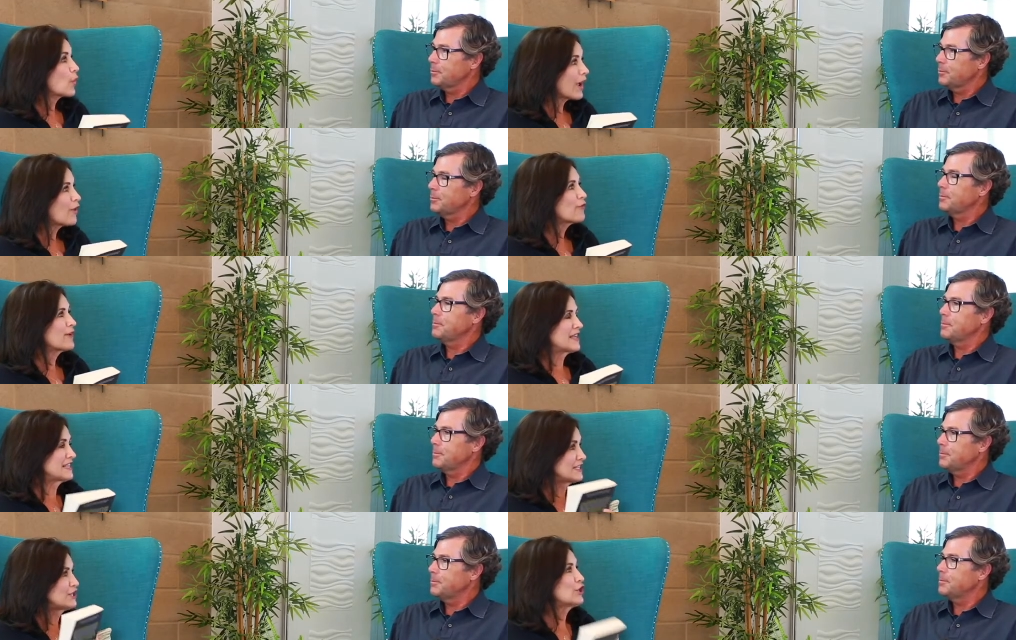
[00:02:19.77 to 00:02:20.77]

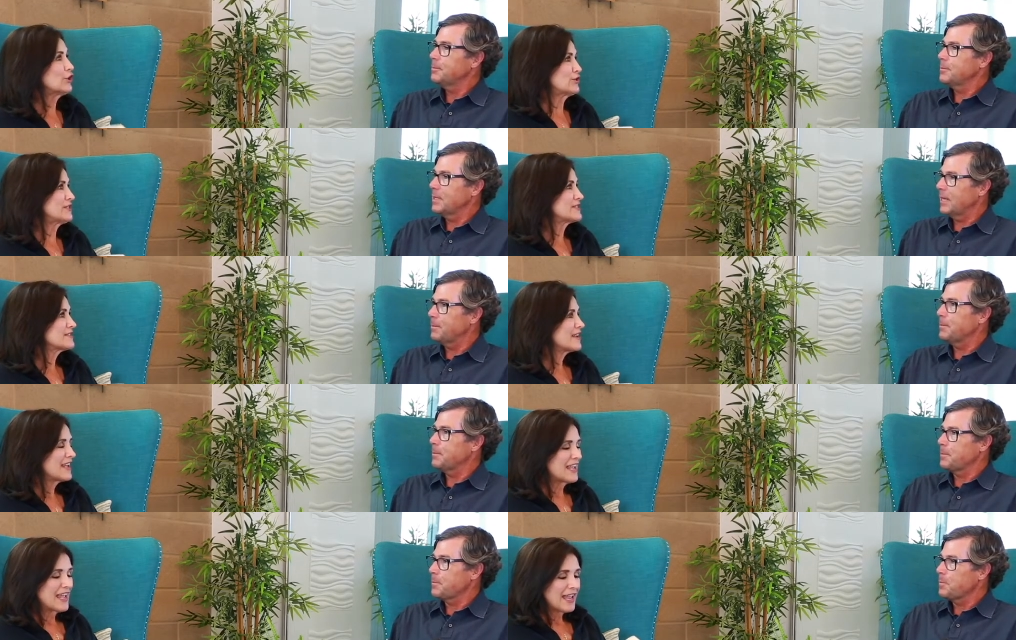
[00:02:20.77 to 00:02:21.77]
Speaker 1: twelve years. Yeah.
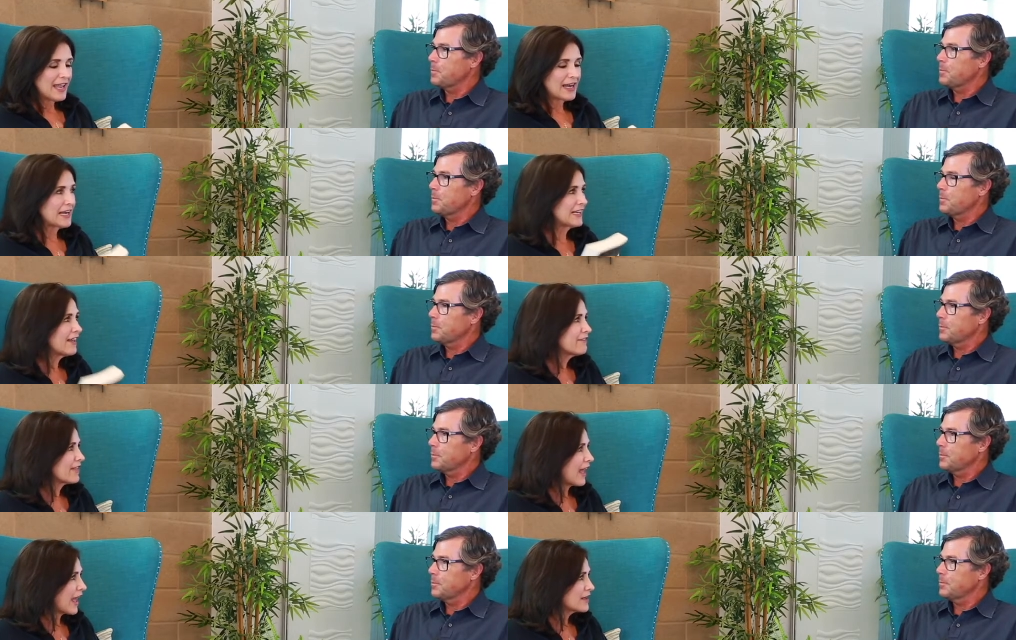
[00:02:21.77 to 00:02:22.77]
And I
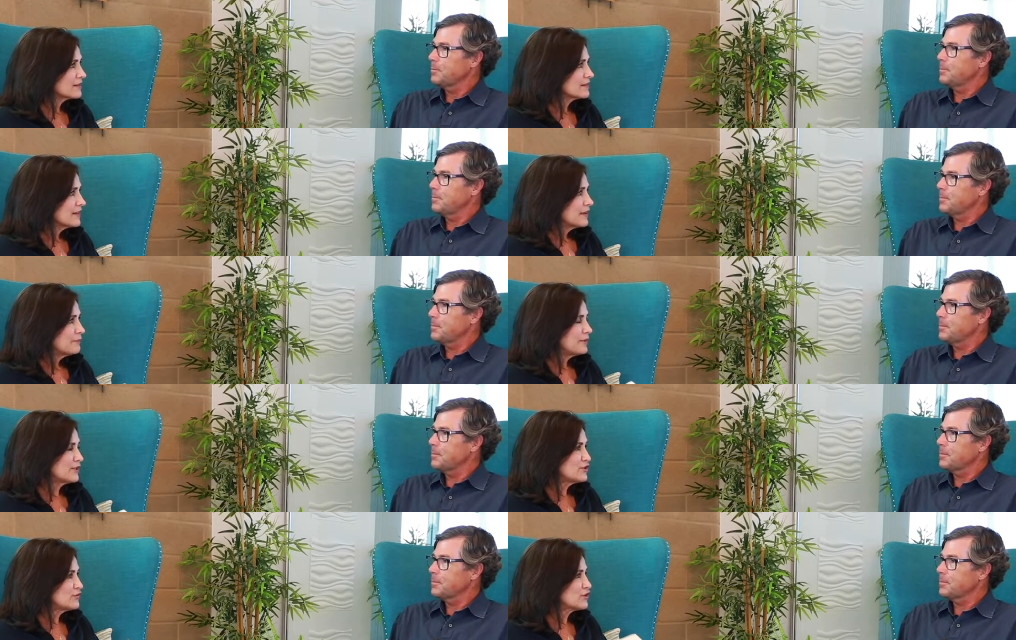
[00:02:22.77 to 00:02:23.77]
love that
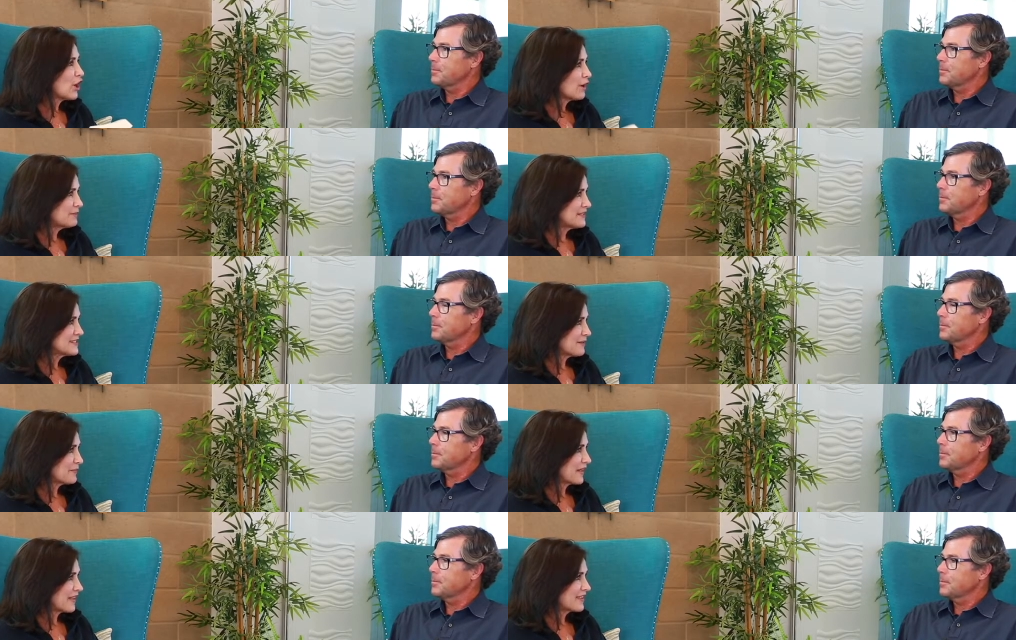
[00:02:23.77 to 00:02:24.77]
because you've taught me
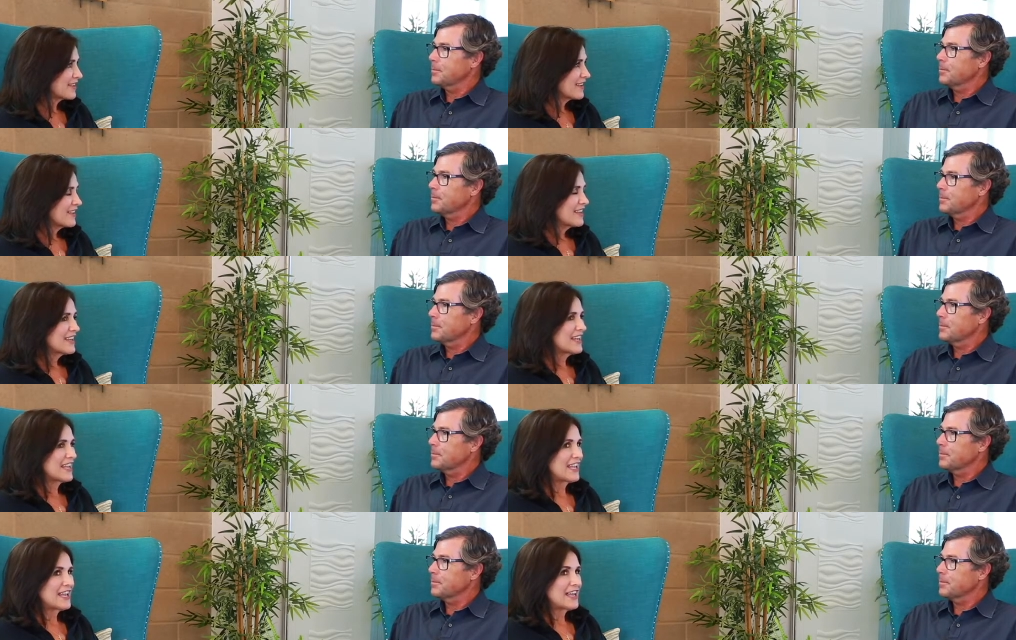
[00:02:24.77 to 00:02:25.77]
something.
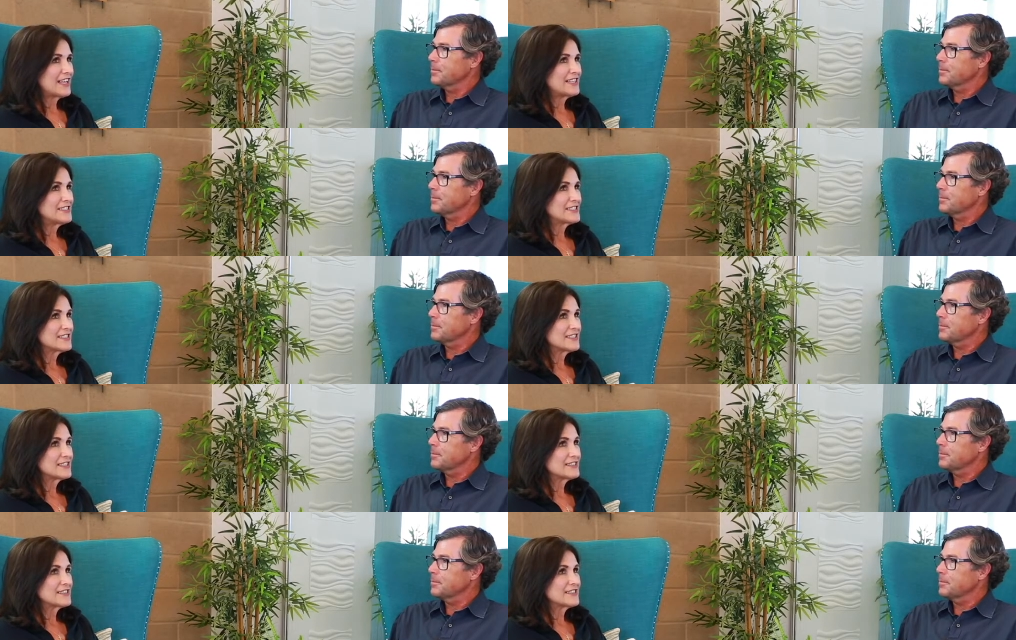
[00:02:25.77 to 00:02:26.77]
And
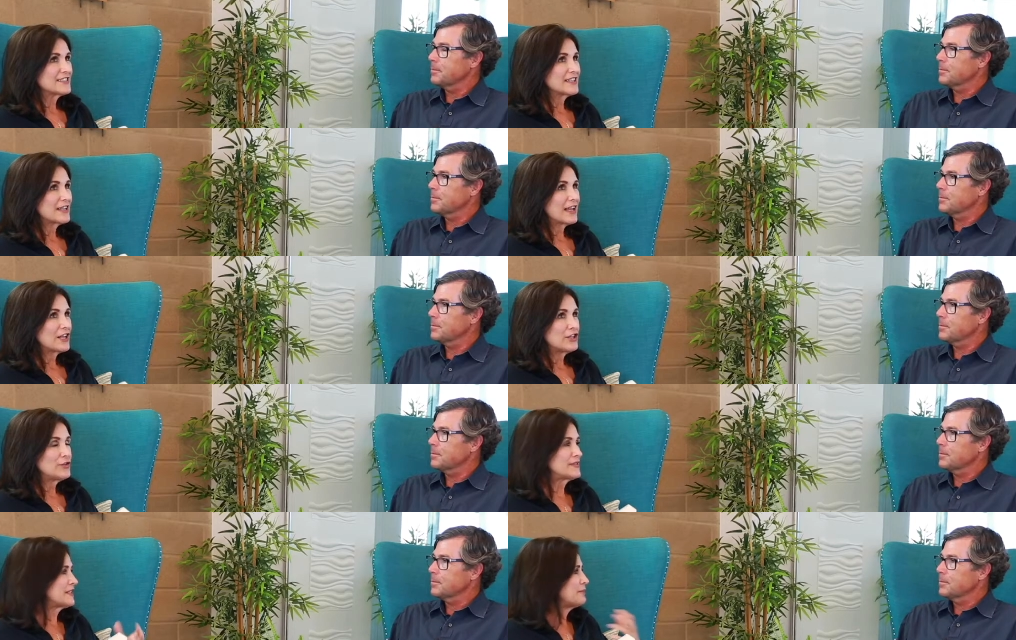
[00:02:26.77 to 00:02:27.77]

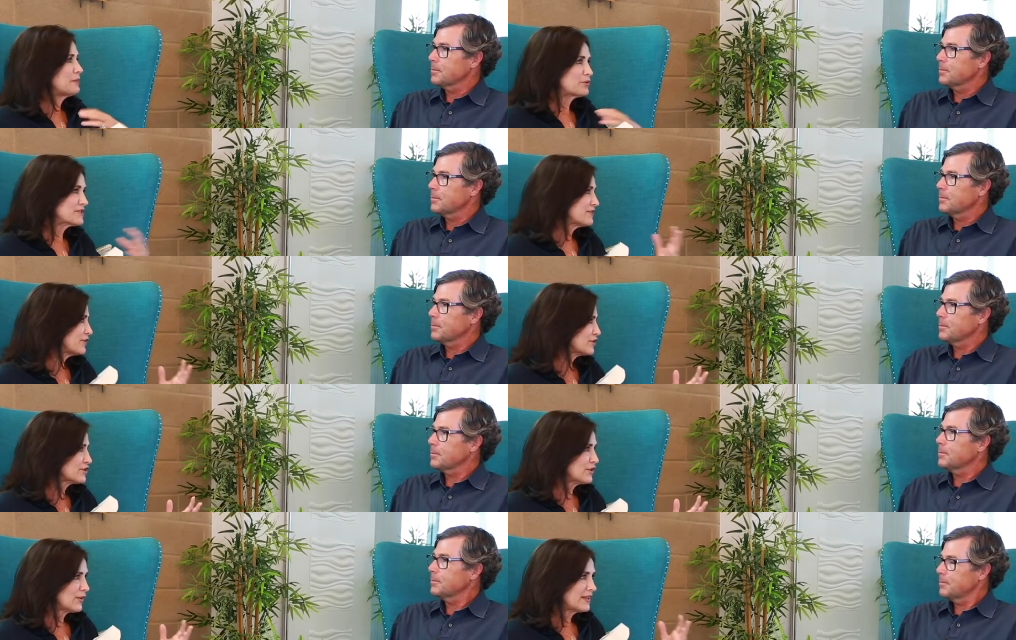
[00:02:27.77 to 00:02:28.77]
you've seen me
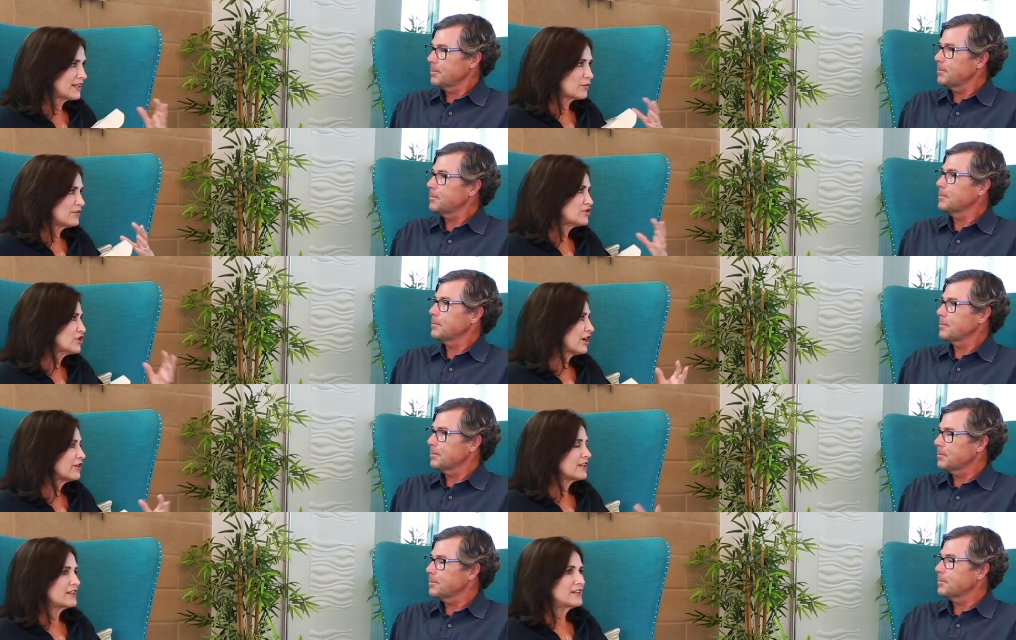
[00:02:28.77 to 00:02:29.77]
persevere too. I think mm-hmm. we've
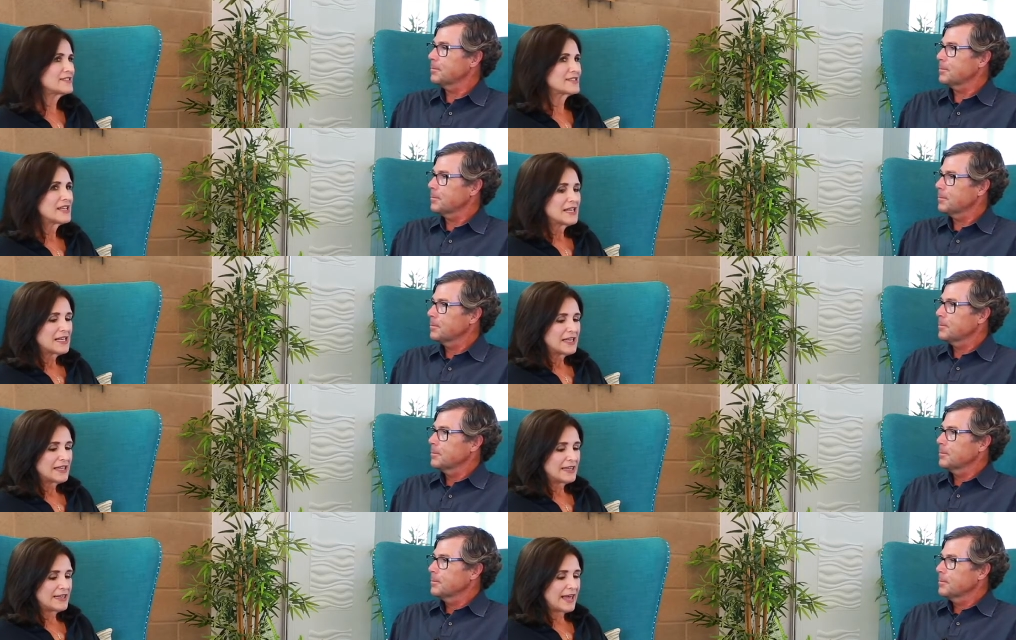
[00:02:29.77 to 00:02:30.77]
shared in this
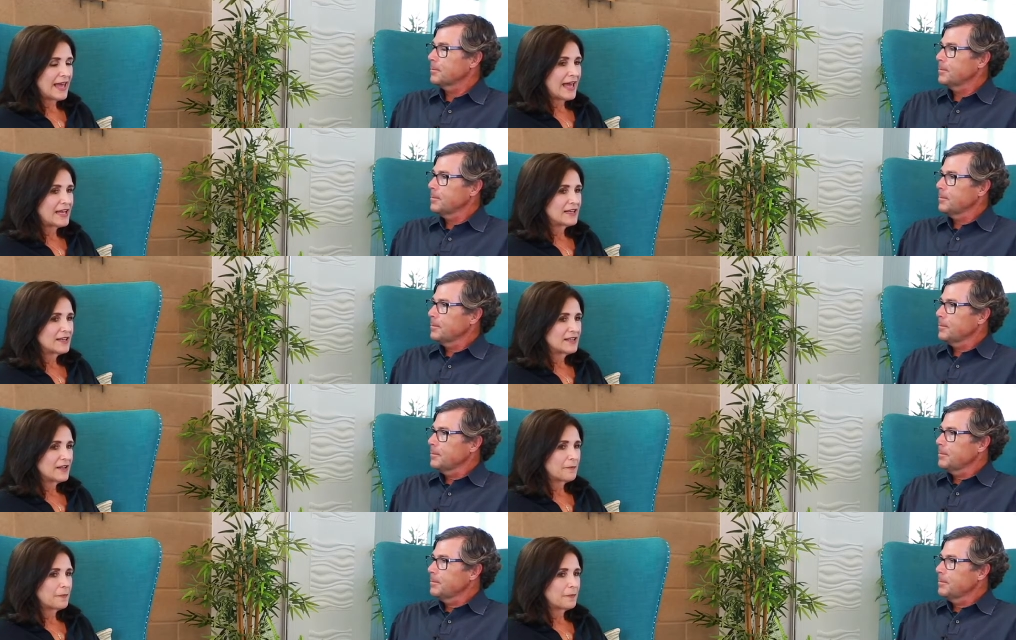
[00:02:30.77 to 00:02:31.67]
that